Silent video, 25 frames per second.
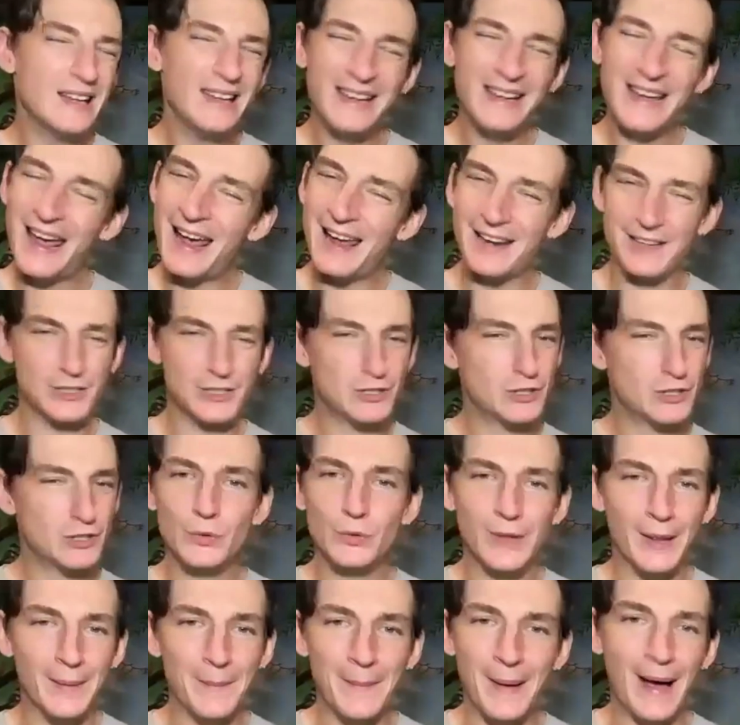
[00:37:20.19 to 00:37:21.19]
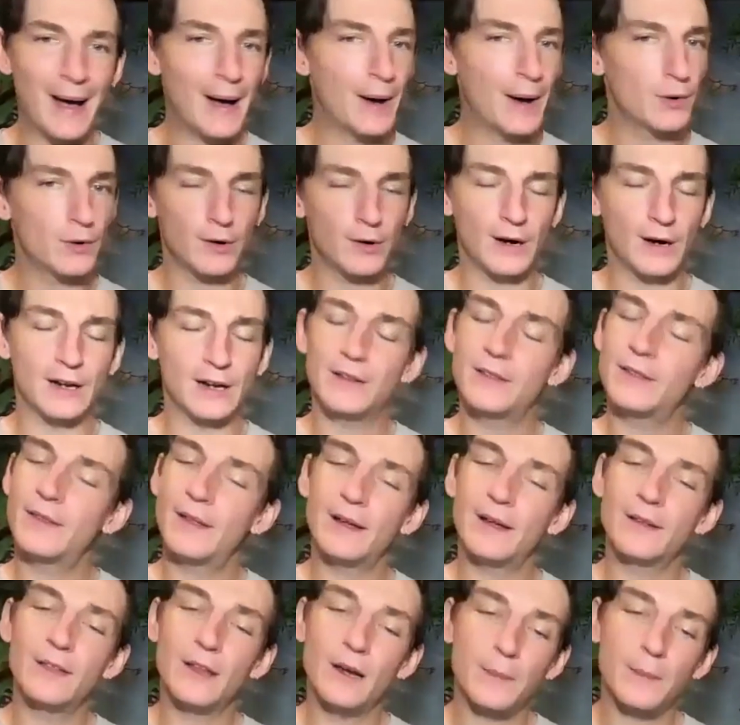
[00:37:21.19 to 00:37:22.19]
But he can't shoot them out or
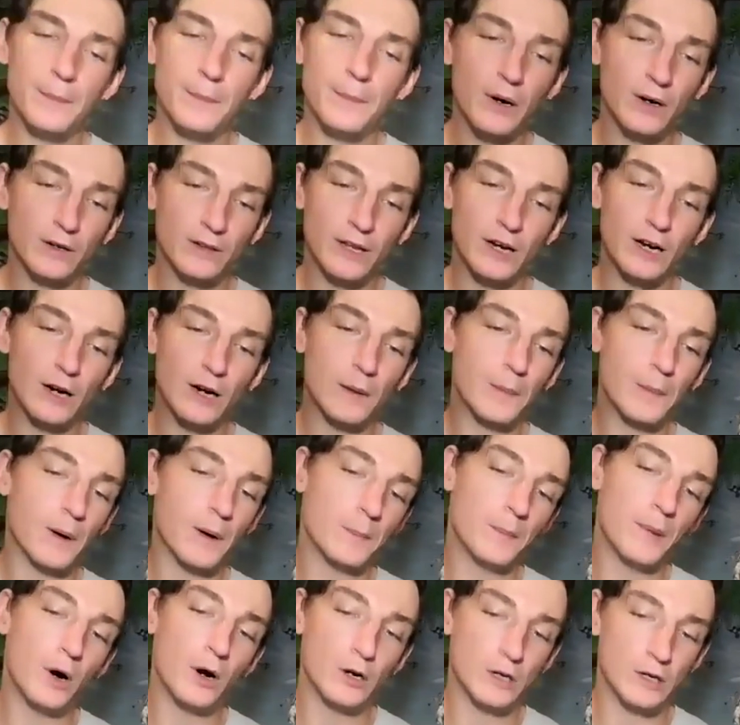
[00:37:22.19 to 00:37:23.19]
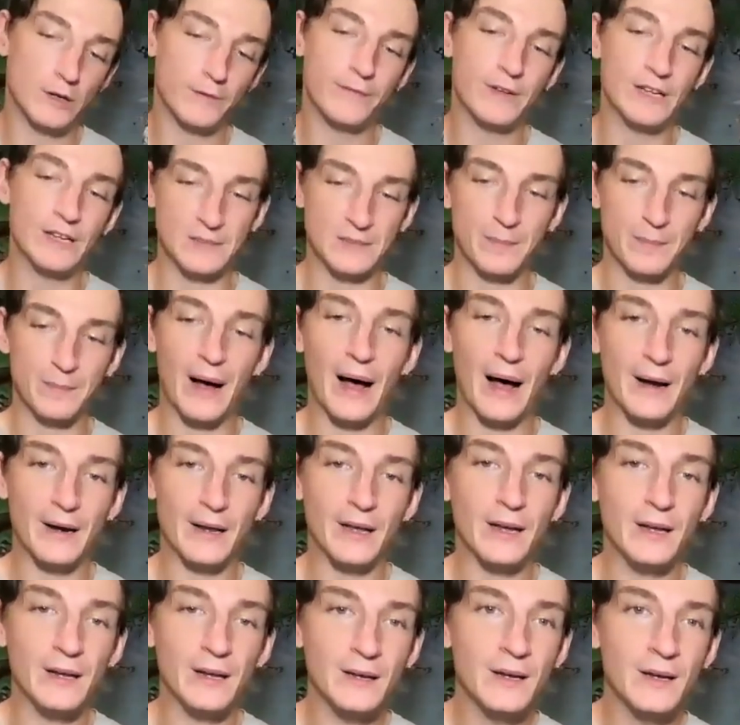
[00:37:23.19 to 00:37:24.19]
anything. They're a part of his
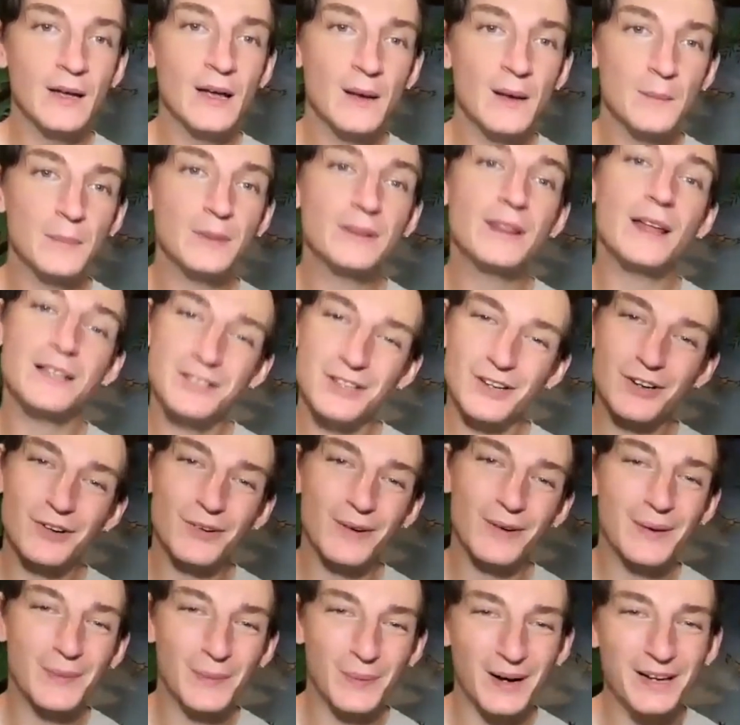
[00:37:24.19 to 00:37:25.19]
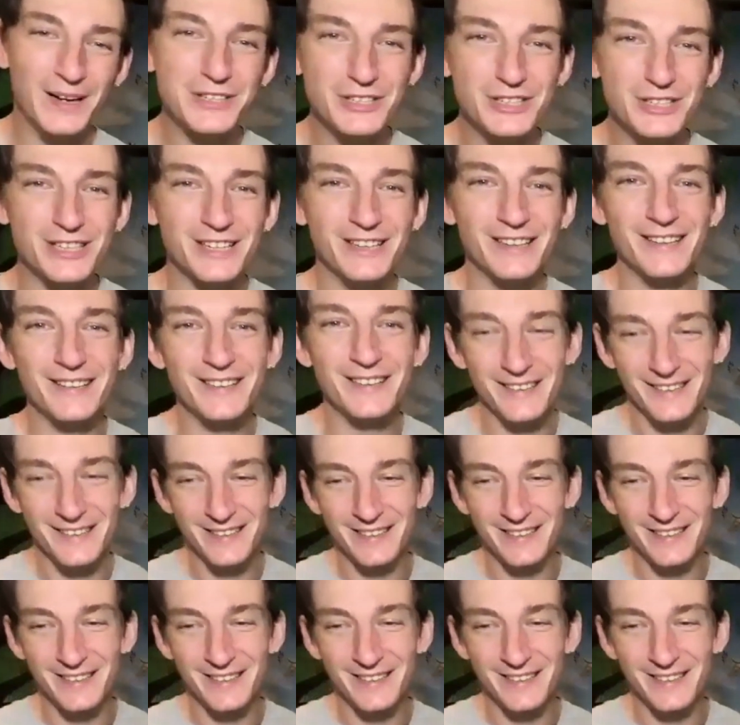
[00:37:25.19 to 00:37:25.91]
body. But that's a great question.